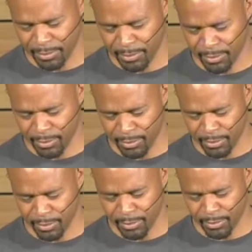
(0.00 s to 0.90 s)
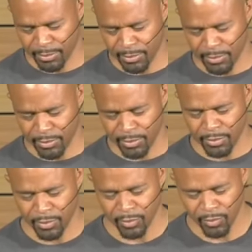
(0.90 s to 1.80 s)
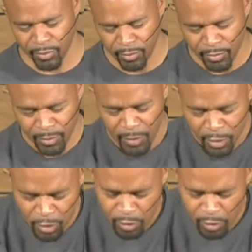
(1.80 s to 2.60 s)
[no speech]